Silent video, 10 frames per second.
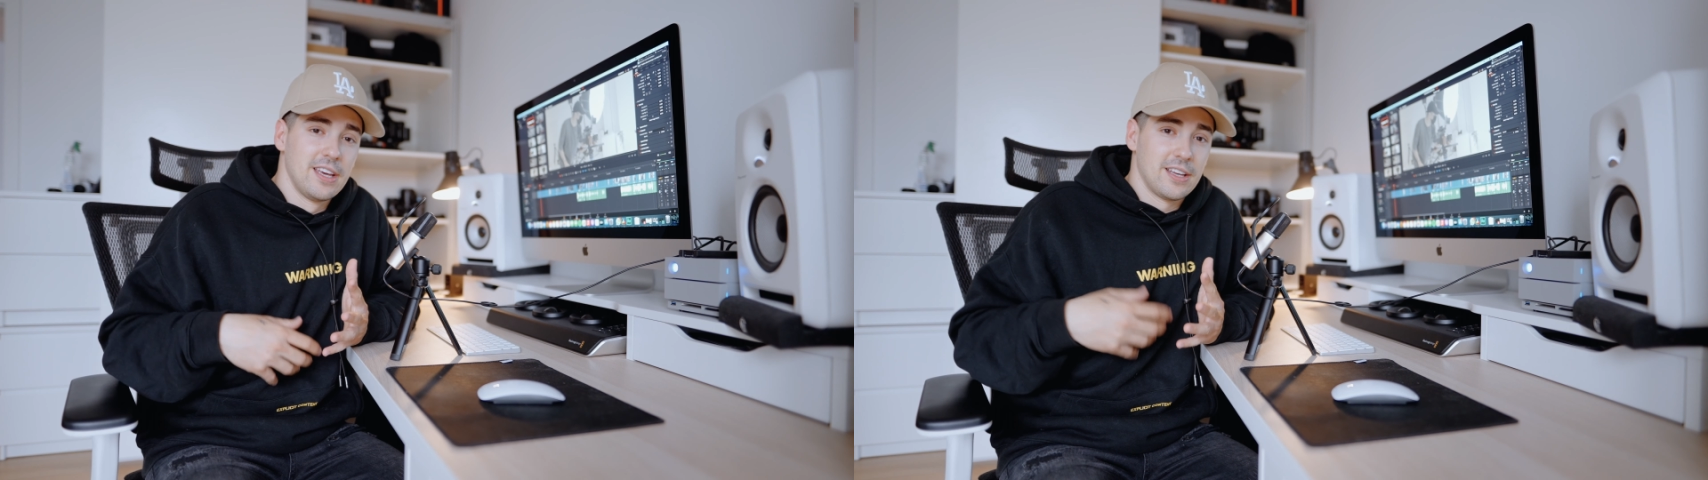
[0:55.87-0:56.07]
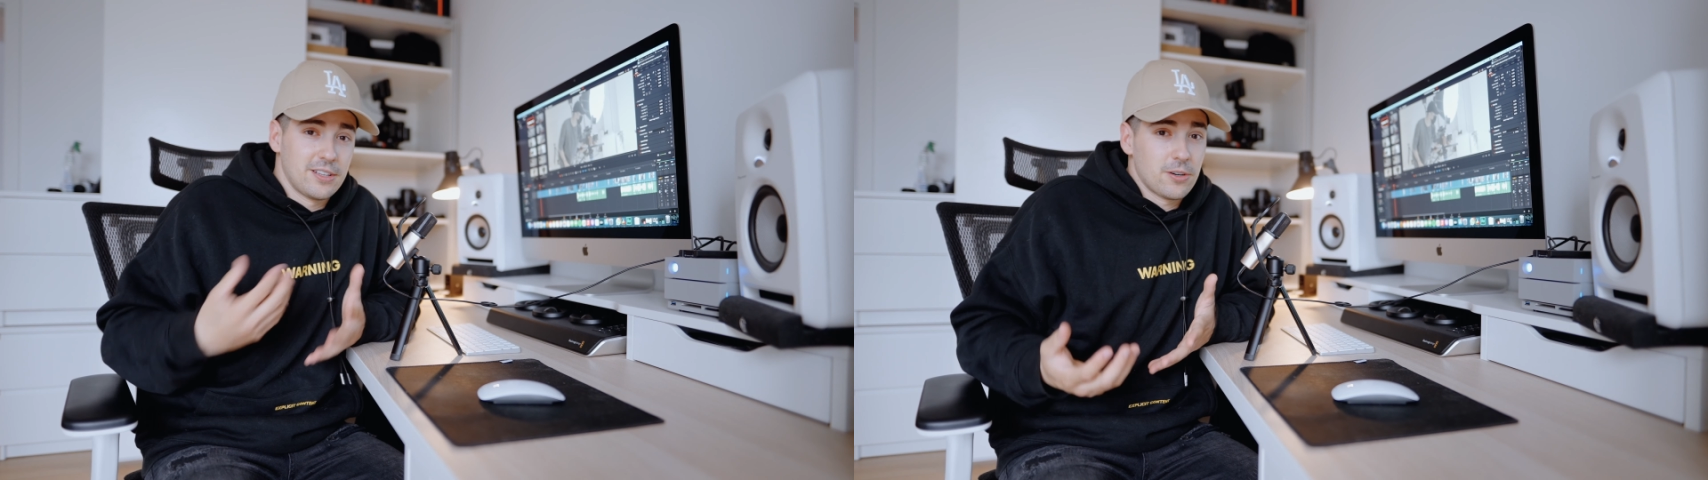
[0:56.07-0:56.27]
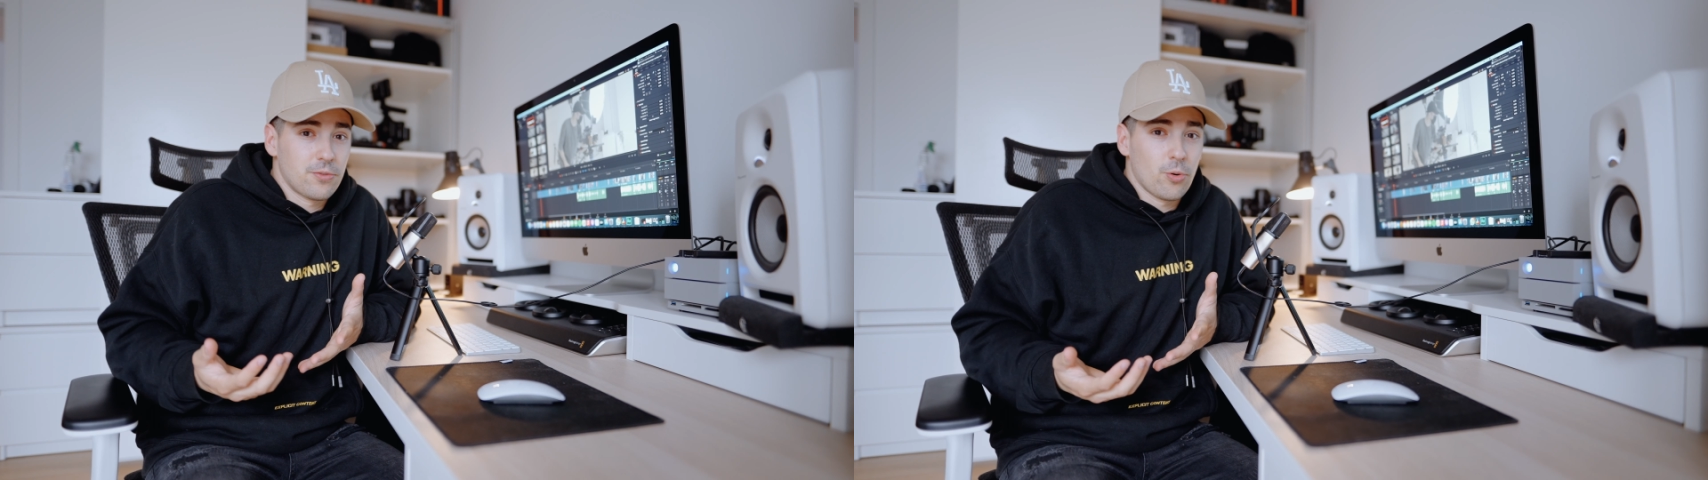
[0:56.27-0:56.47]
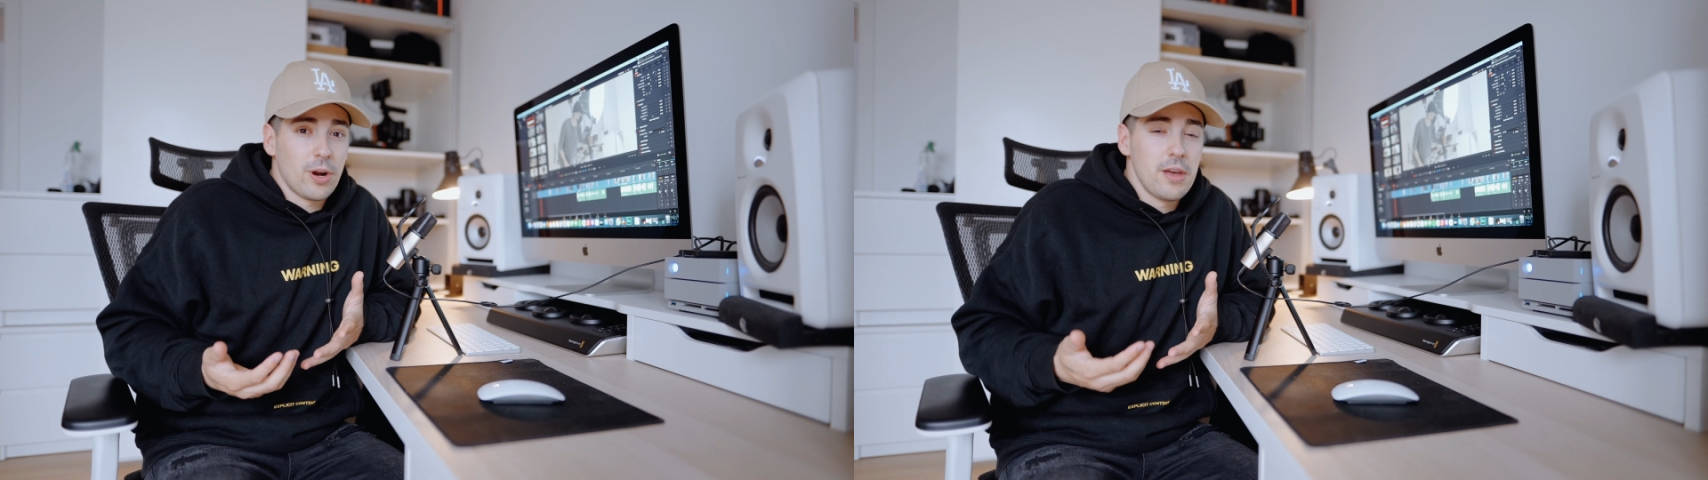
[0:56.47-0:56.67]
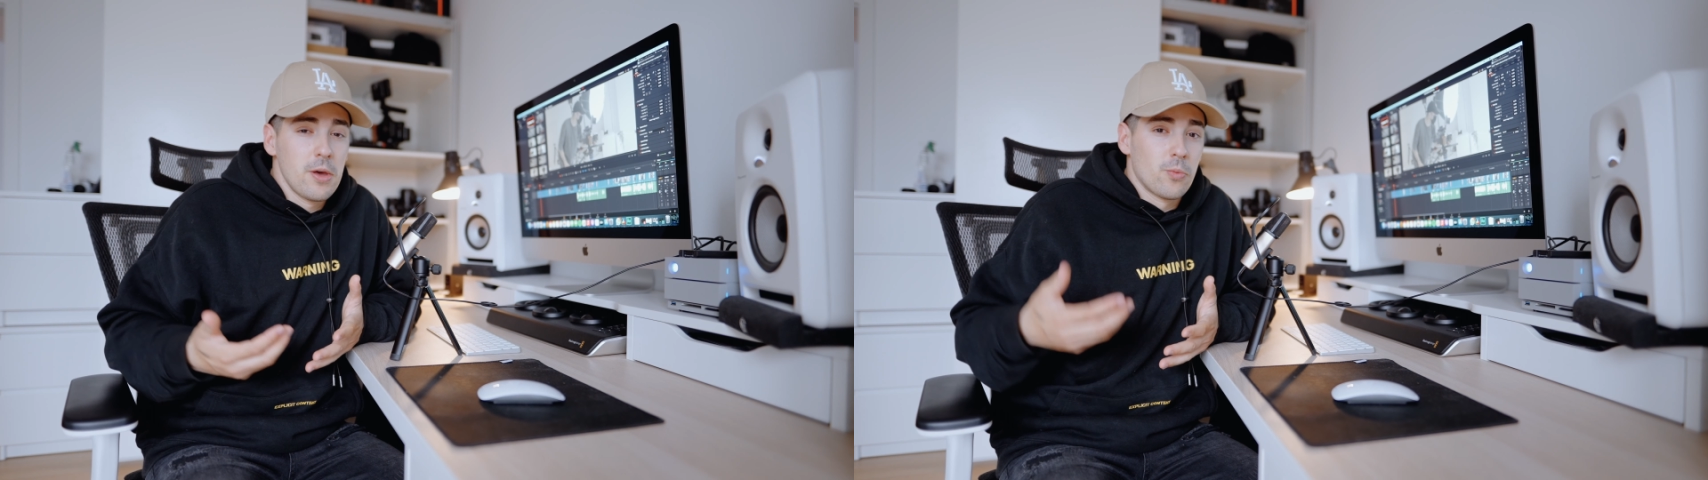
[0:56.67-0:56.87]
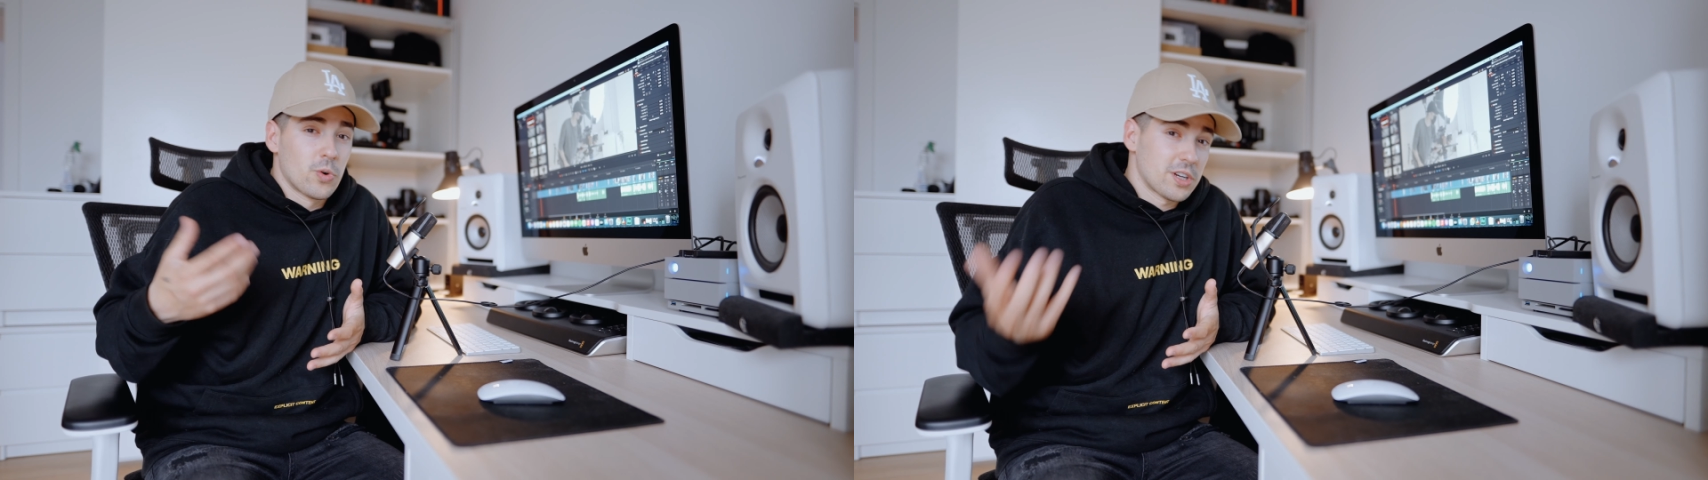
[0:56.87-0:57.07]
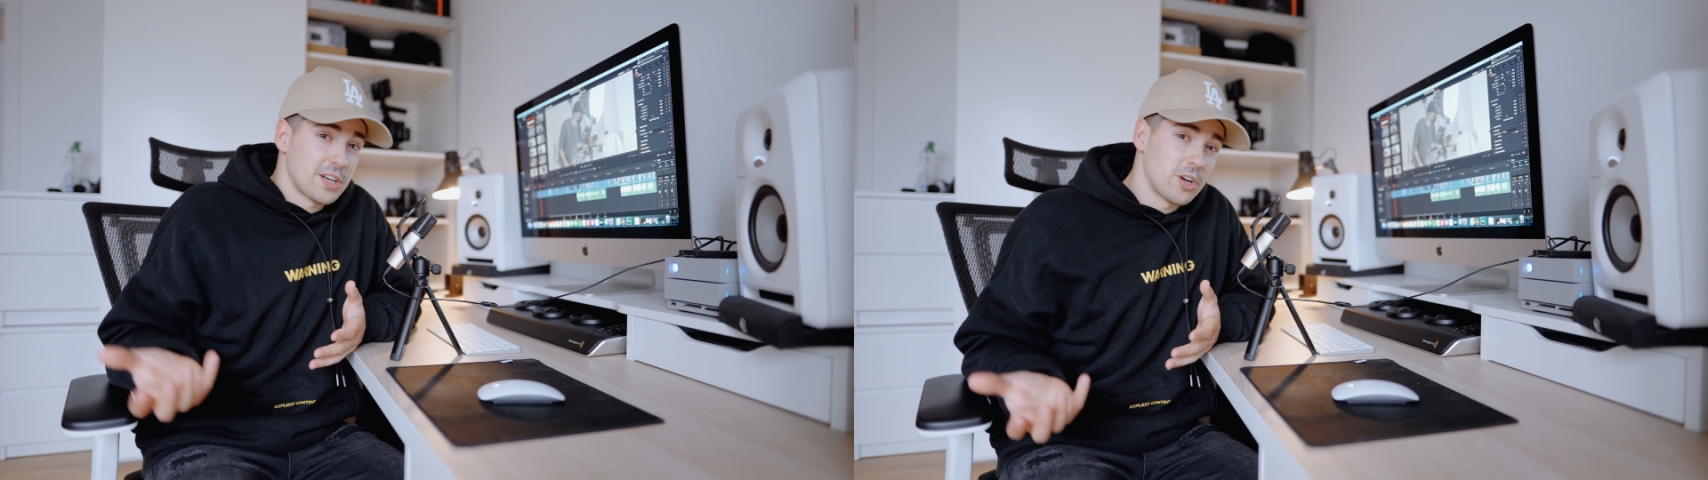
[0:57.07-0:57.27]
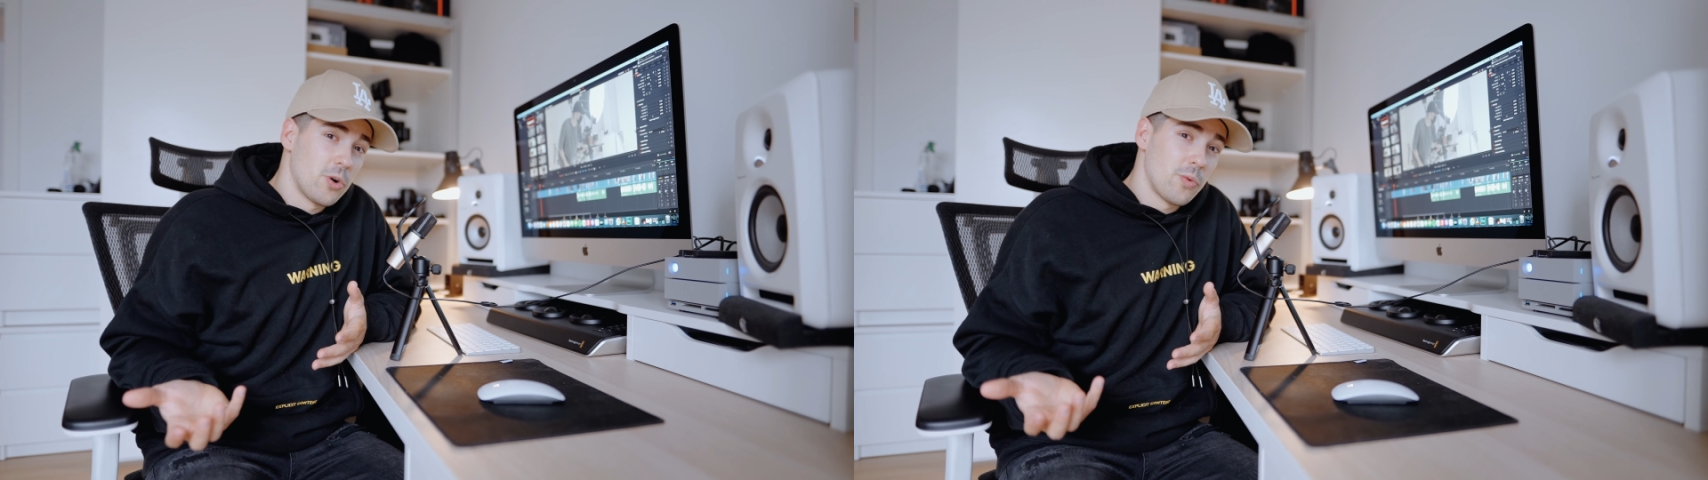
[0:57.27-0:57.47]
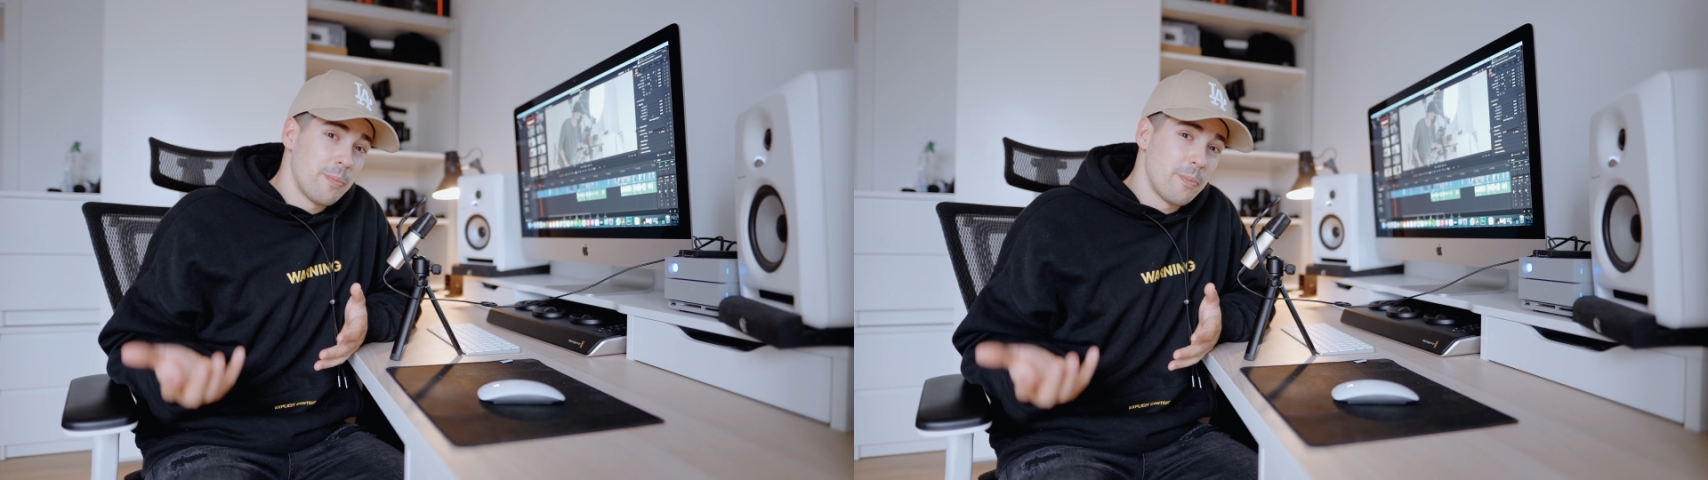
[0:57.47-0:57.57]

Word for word: And therefore, we're gonna go